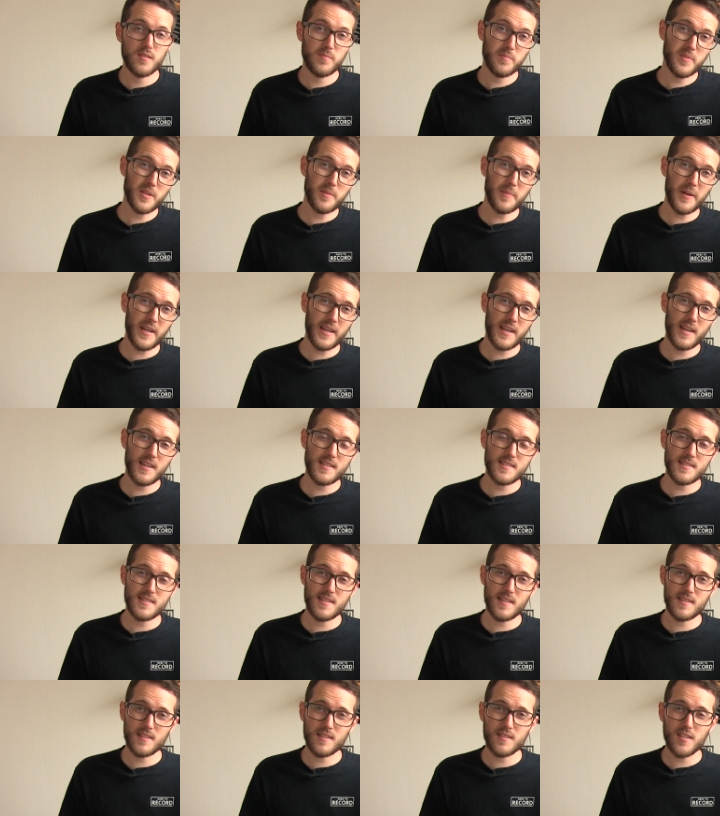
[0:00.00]
But in my case,
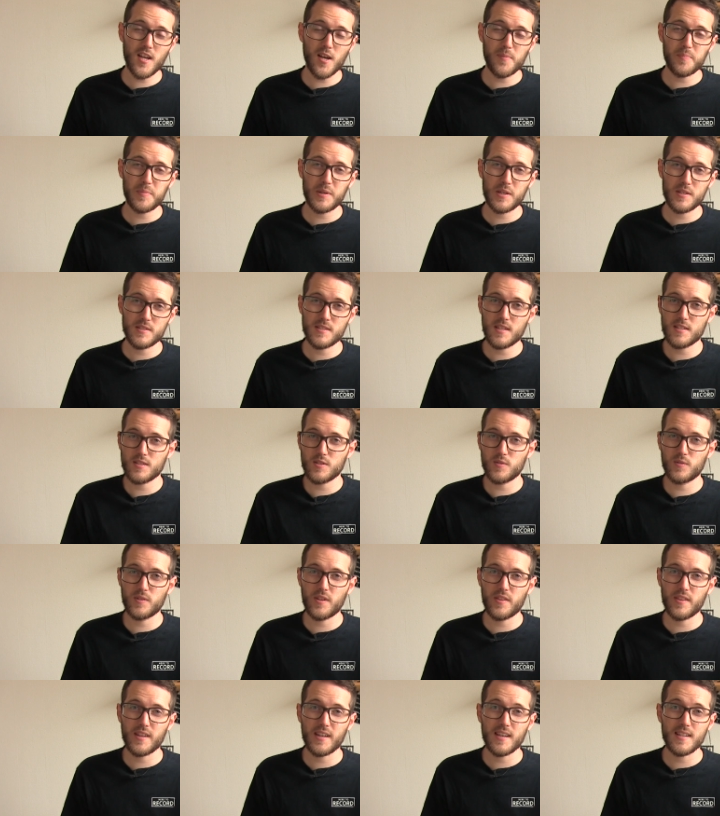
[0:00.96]
it's at the top because that's the
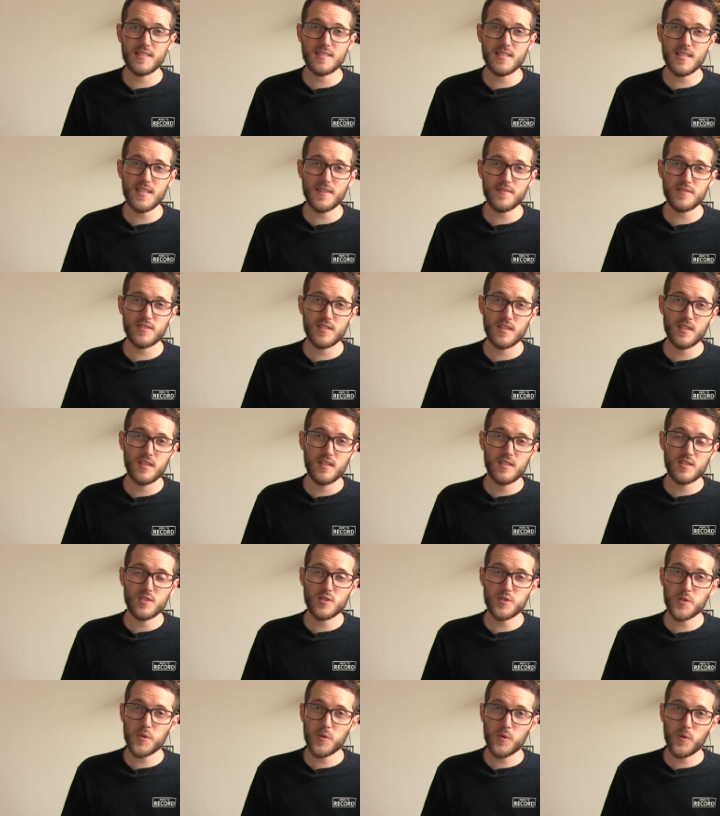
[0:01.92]
only thing I saved.
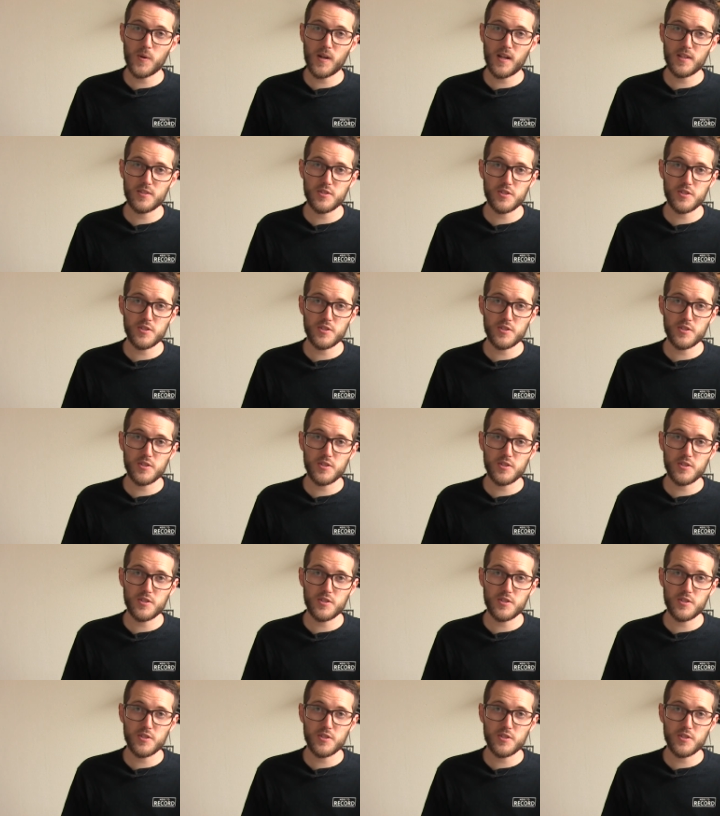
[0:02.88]
So I'll